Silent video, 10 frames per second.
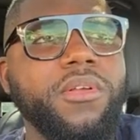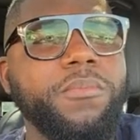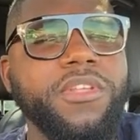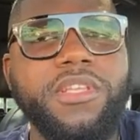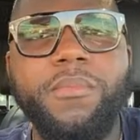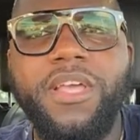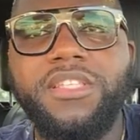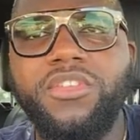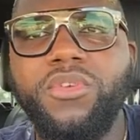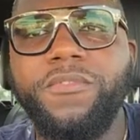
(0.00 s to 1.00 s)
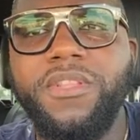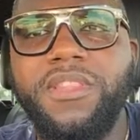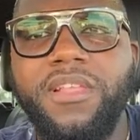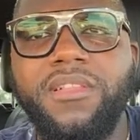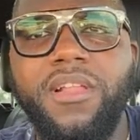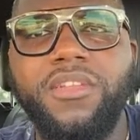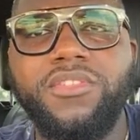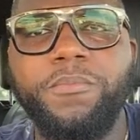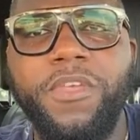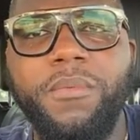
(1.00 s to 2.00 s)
please, I'm asking you for $10 to pay